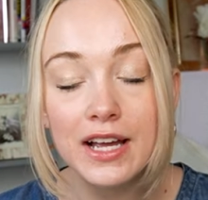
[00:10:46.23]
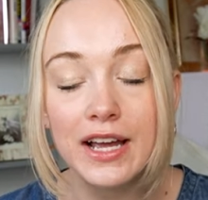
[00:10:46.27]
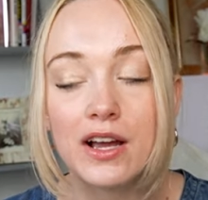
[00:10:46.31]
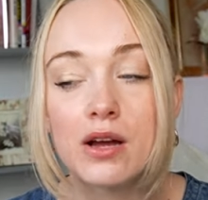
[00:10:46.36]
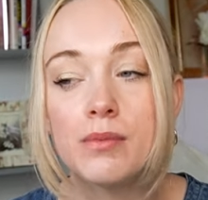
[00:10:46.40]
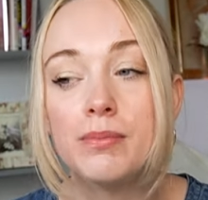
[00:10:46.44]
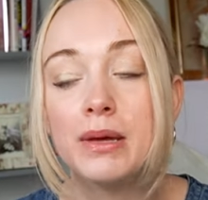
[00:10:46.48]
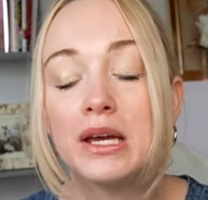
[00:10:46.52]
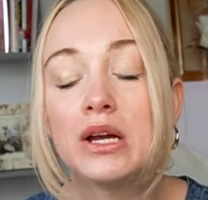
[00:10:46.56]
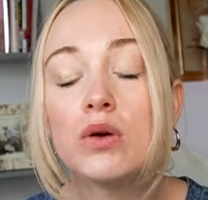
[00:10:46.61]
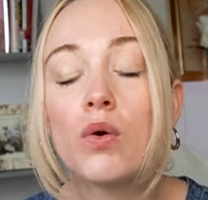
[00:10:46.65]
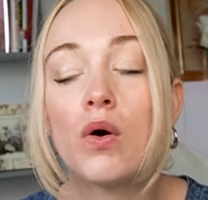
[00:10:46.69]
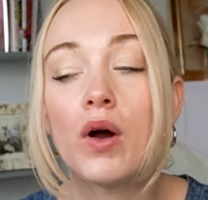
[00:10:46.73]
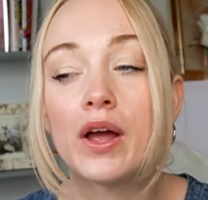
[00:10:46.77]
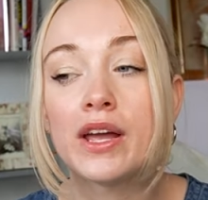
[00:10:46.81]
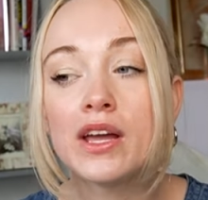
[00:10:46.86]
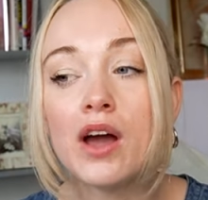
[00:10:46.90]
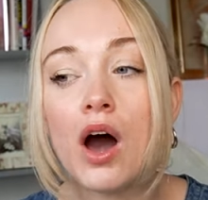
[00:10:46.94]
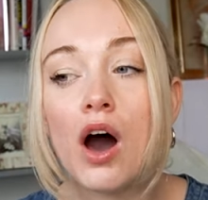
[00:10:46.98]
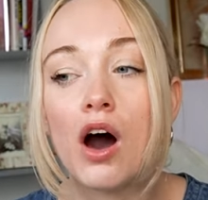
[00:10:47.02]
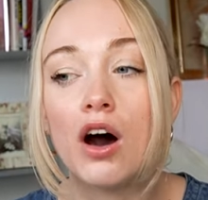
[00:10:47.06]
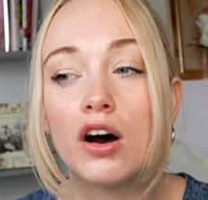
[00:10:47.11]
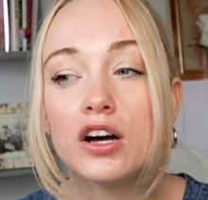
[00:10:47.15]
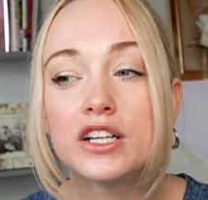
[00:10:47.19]
it could be quite
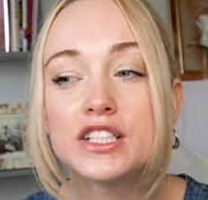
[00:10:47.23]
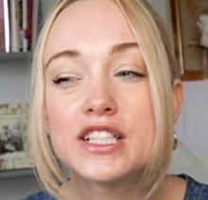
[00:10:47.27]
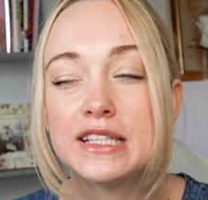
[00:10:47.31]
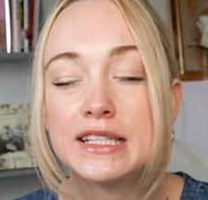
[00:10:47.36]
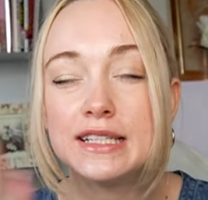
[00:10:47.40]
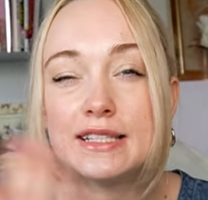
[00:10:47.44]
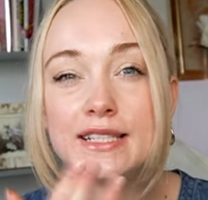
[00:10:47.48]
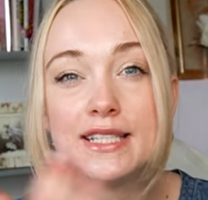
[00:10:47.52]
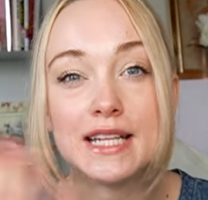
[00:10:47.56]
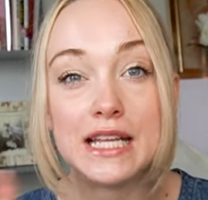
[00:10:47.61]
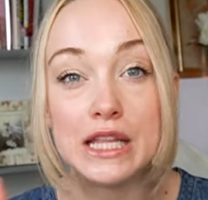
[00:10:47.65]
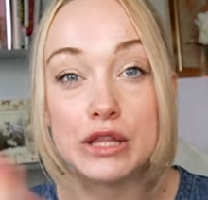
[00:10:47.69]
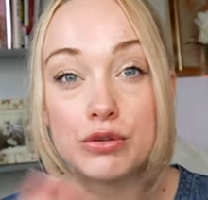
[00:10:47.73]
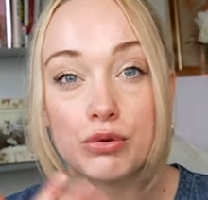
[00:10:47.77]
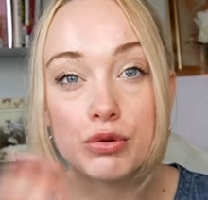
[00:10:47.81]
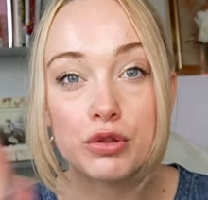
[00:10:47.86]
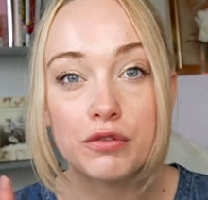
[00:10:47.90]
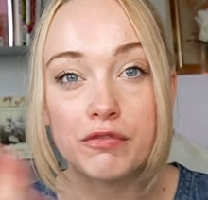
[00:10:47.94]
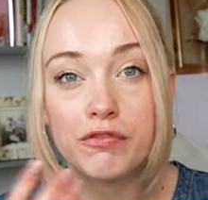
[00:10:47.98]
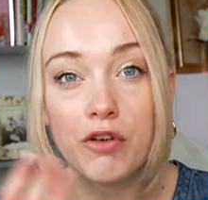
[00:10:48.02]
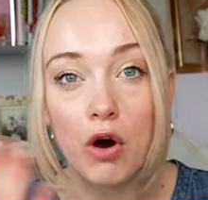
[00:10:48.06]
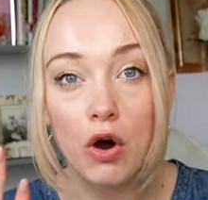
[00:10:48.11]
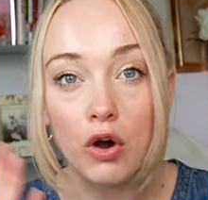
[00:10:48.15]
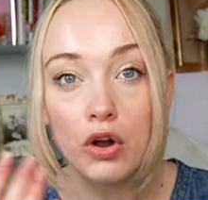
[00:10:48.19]
hard to see through the
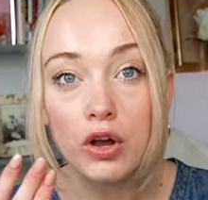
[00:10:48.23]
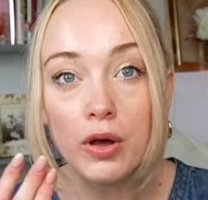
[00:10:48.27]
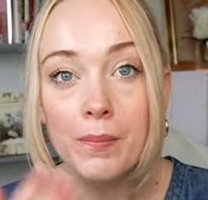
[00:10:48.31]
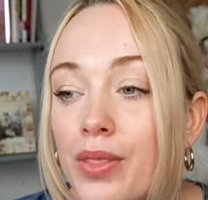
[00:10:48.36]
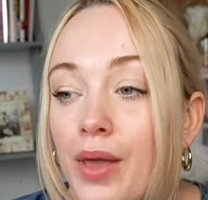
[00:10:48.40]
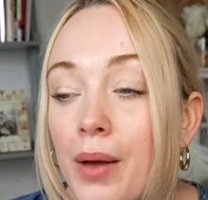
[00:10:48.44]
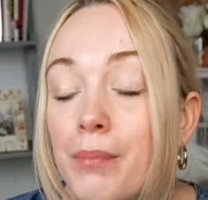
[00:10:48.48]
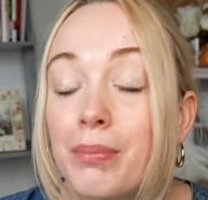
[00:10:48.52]
fog.